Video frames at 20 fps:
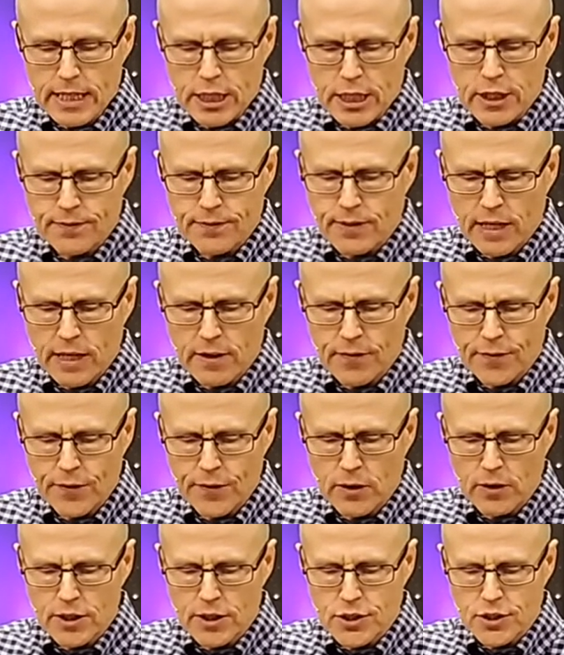You've done
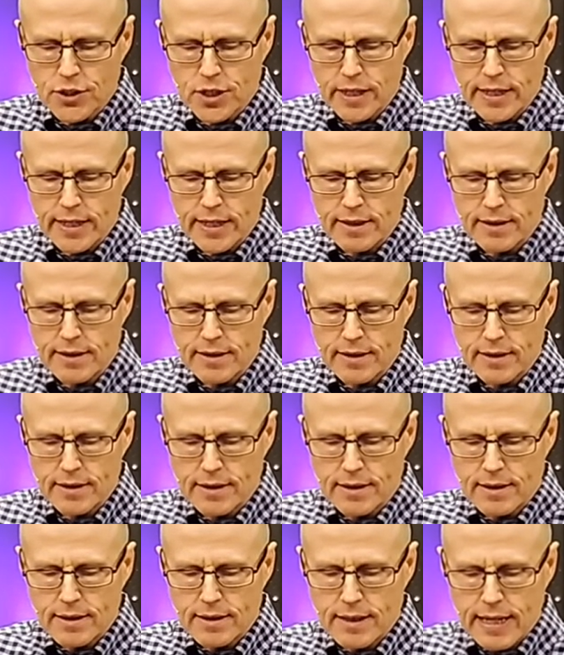foolishly.
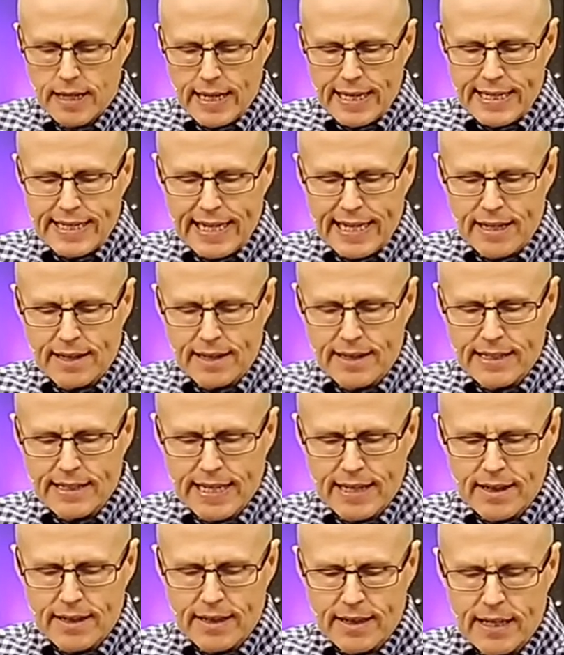Now,
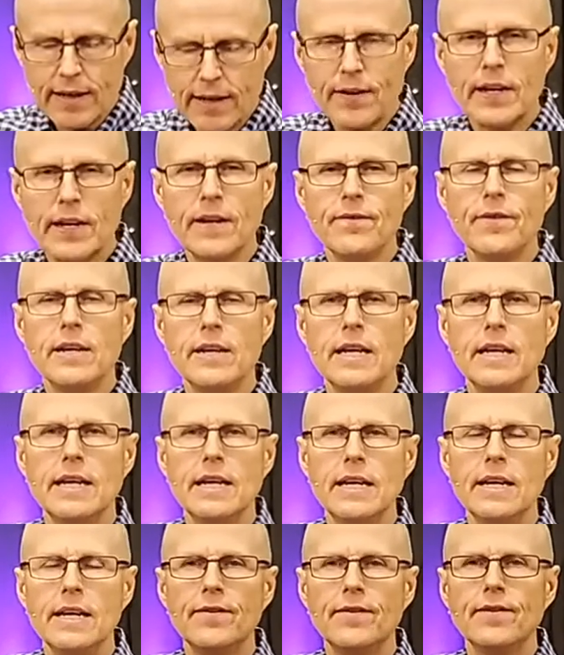now if, if,
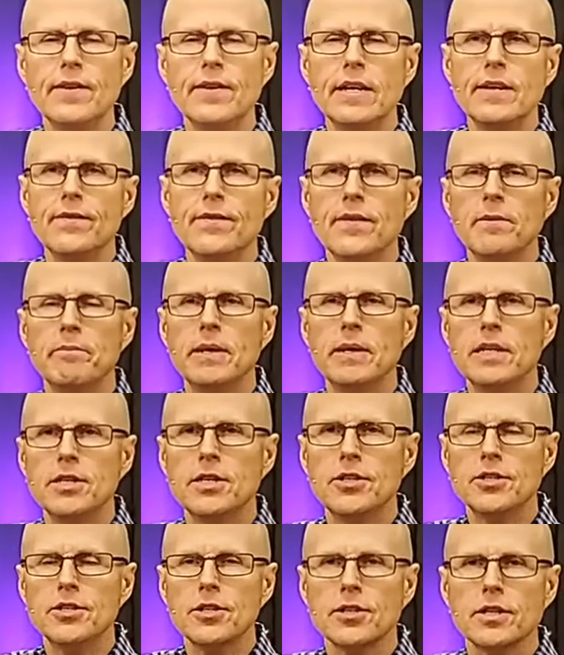if, if a
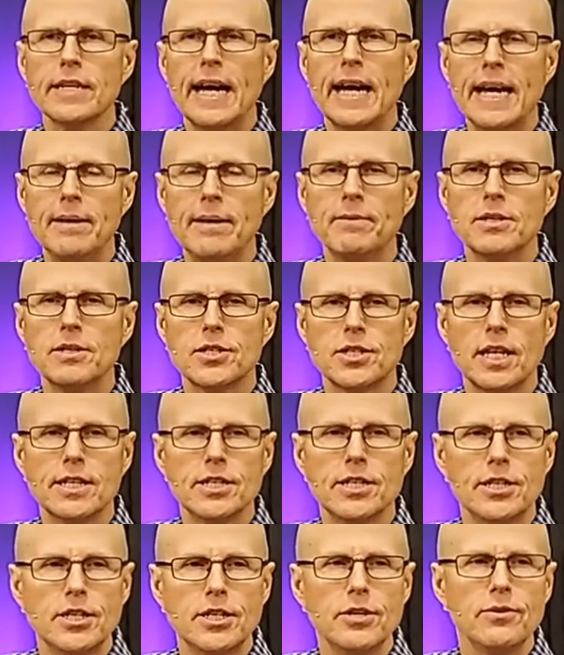minister came and
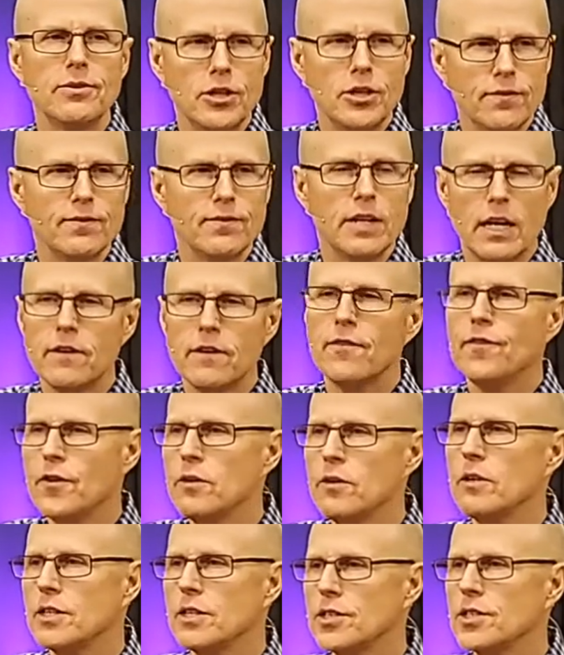said to you, You've done
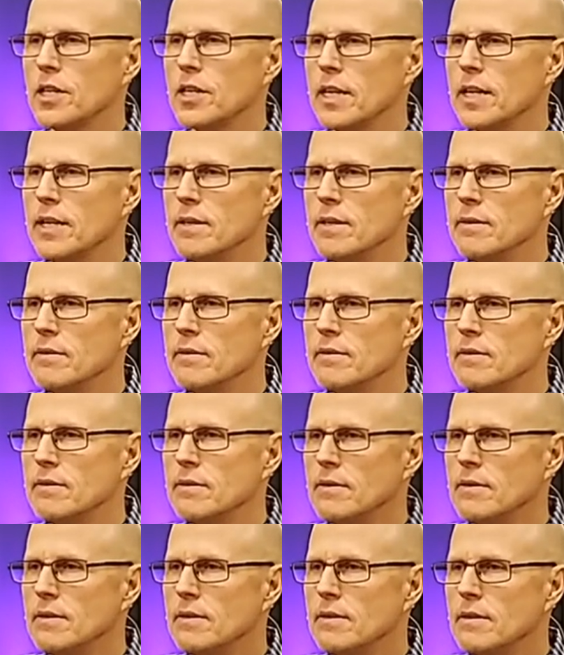foolishly,
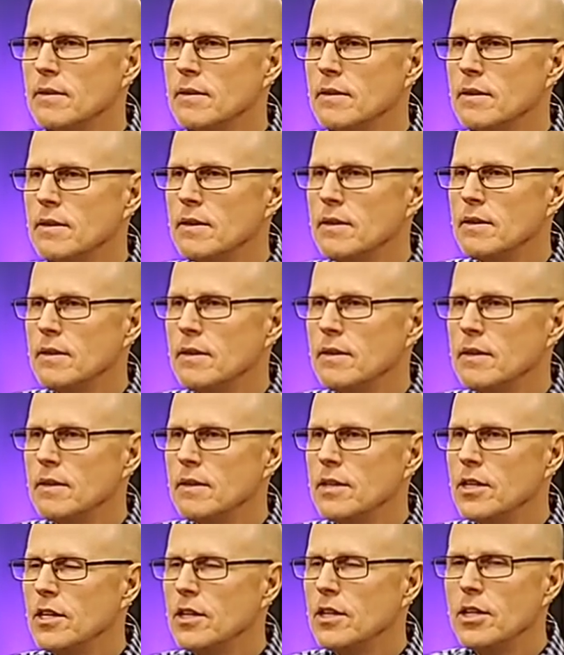
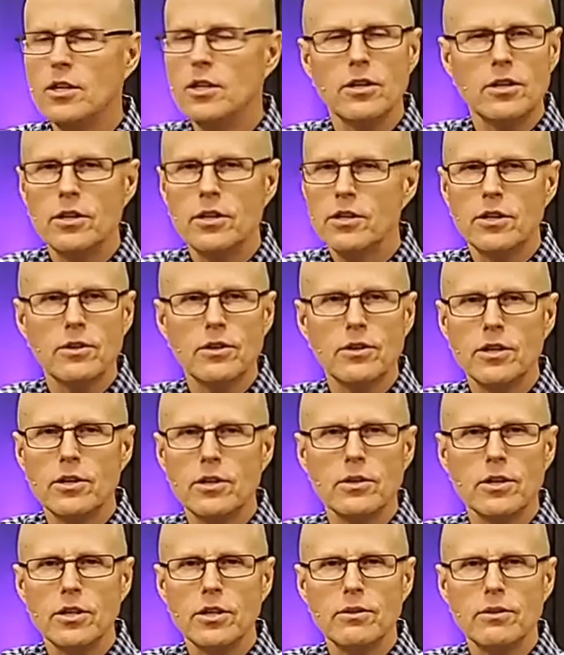you, you, you,
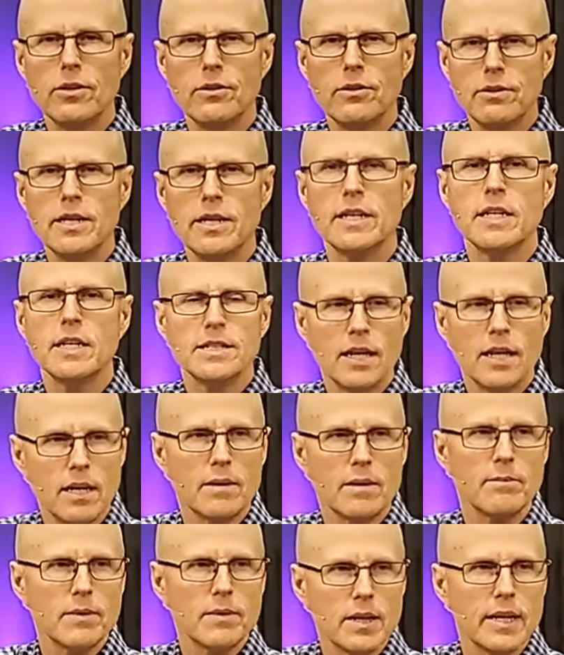you, you, you did a
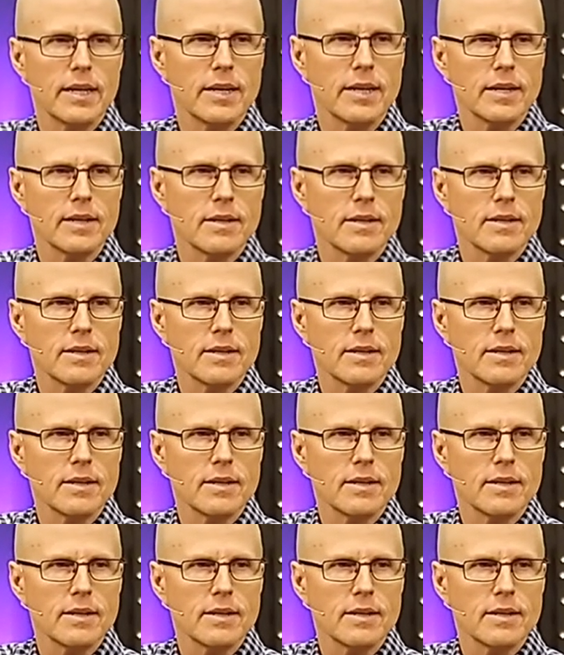dumb thing.